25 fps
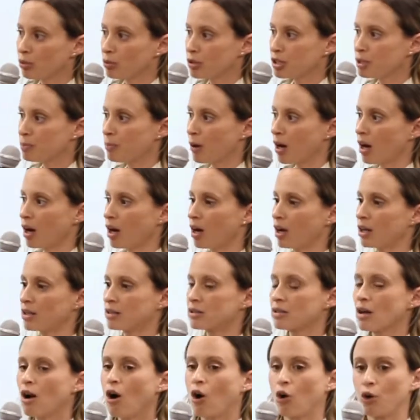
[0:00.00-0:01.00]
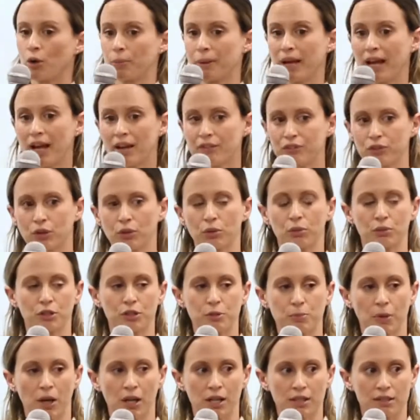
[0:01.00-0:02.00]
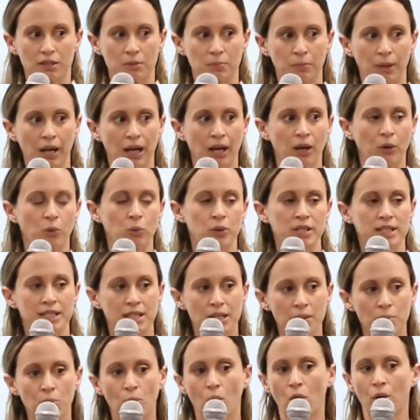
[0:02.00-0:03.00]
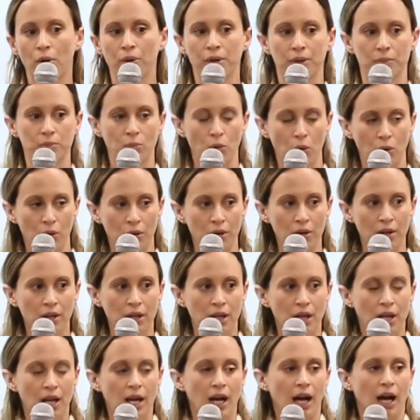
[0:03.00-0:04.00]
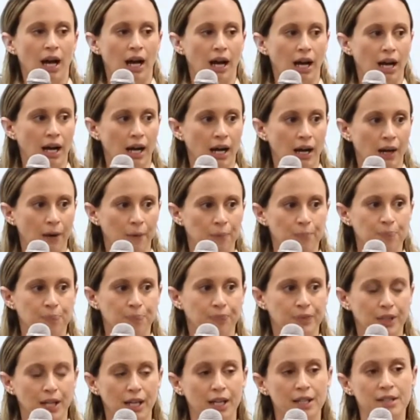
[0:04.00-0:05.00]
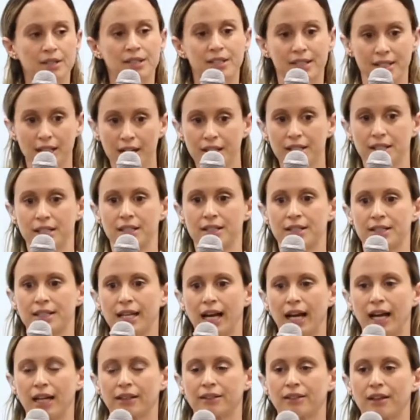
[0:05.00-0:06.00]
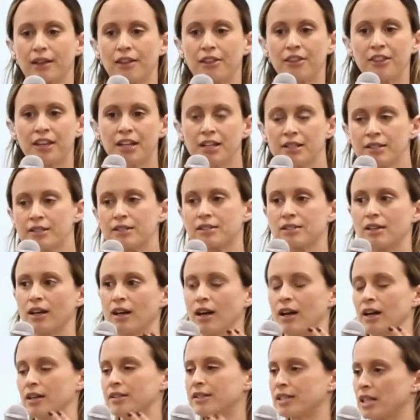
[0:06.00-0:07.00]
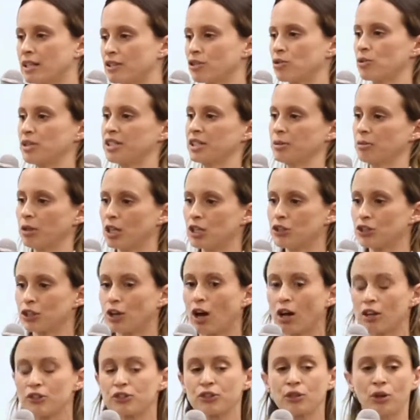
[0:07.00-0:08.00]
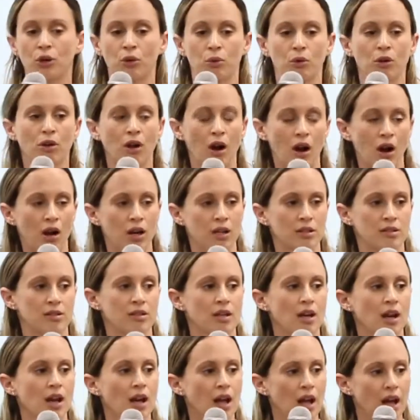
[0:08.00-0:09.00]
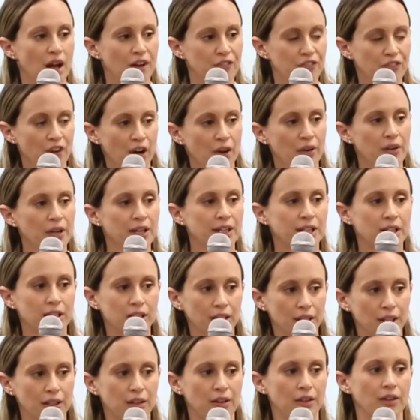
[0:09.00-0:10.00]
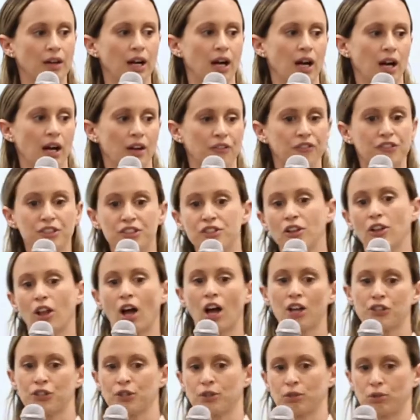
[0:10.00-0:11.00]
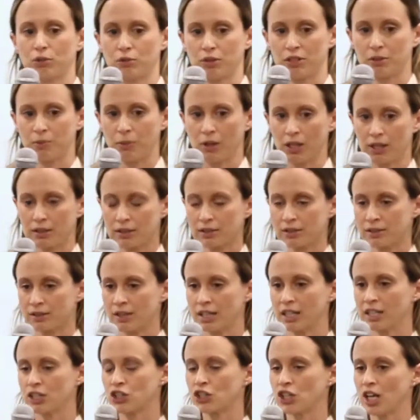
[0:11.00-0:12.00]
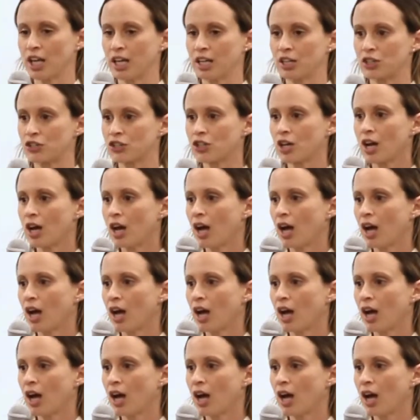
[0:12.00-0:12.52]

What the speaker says: response or a behavioral response, but we see more and more in studies that these sensory stimulation also cause a very clear physiological response. They change